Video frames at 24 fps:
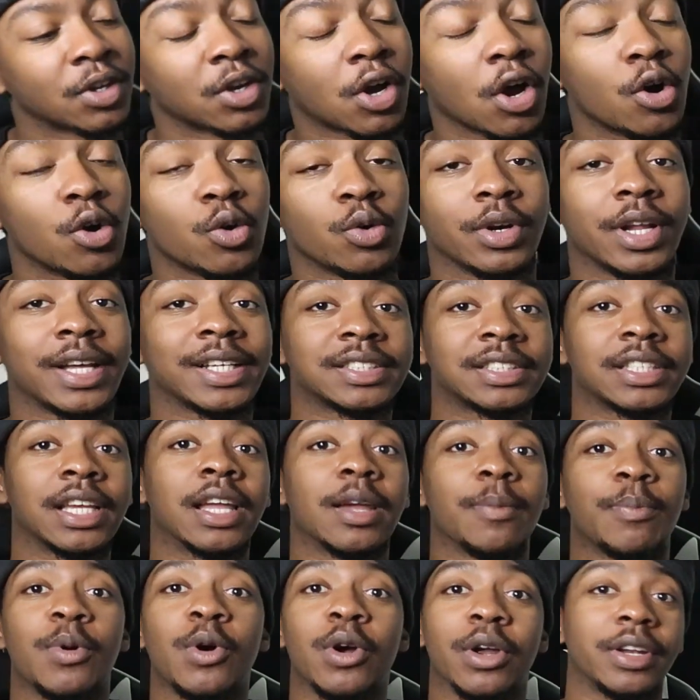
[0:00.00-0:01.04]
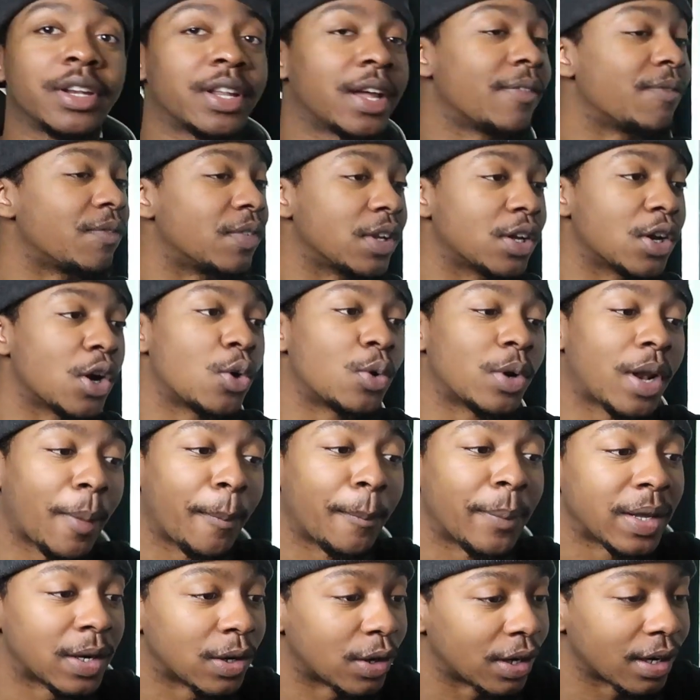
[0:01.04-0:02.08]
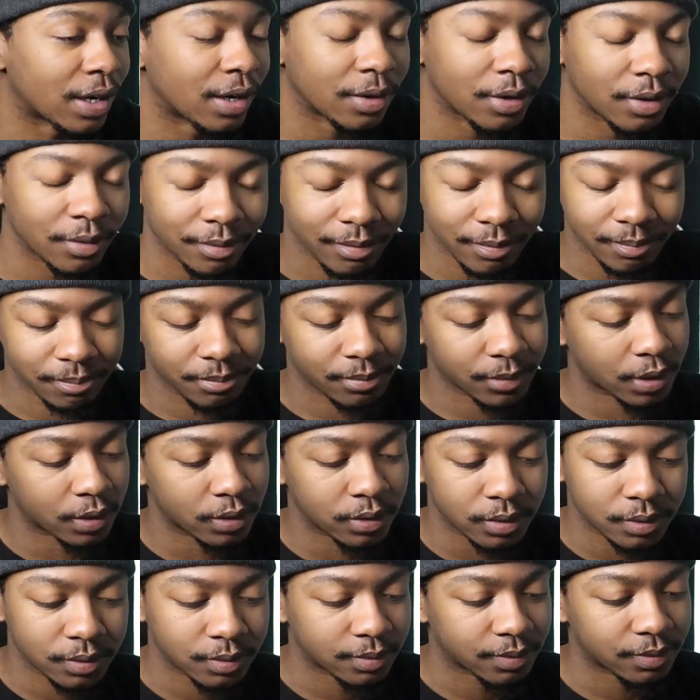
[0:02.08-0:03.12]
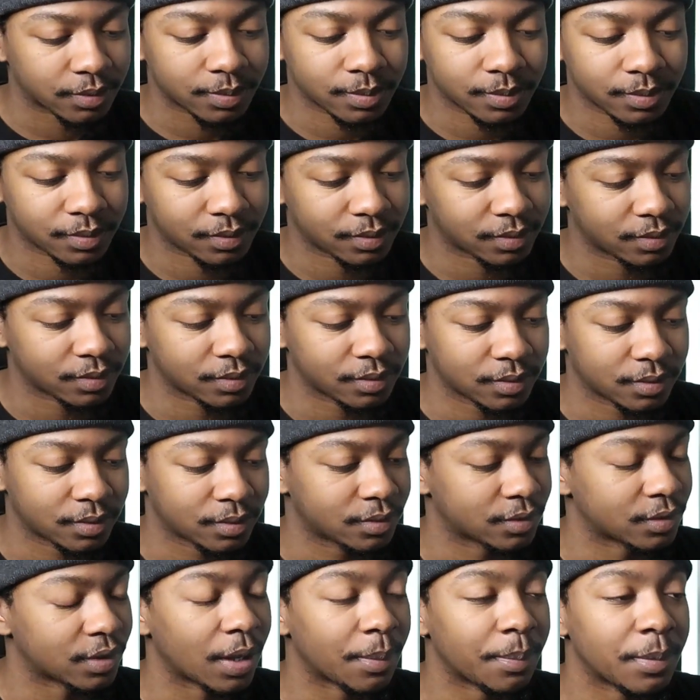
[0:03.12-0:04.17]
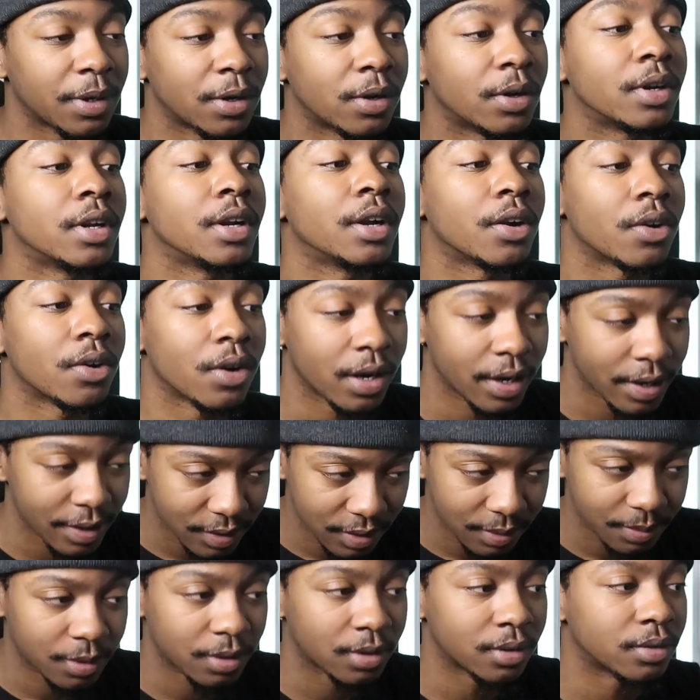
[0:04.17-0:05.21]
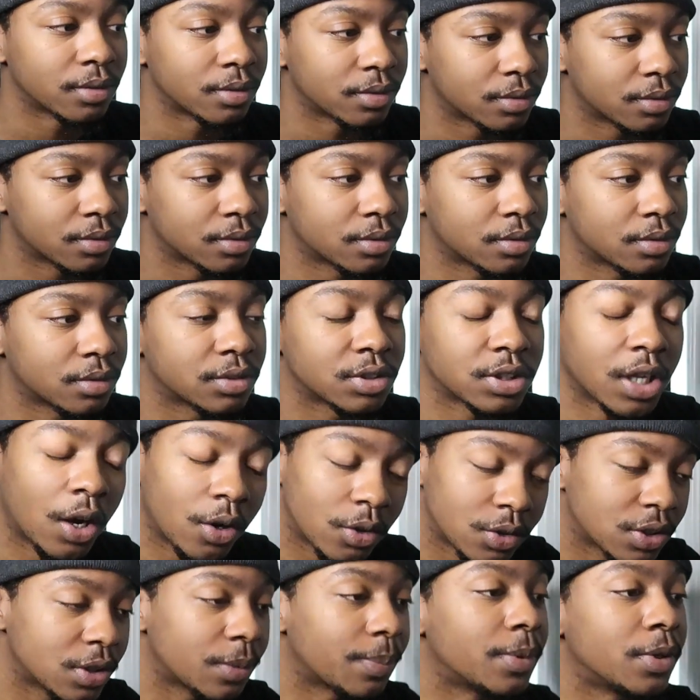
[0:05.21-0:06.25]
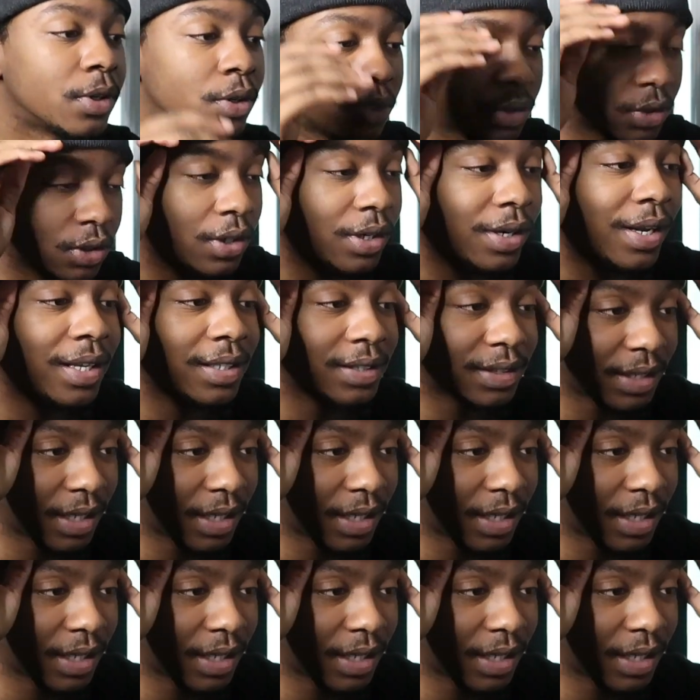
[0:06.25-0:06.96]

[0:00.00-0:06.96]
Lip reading: Cold. That second part definitely cold. That beat on there, bro. That beat on there crazy, bro. Shout out to the producer on that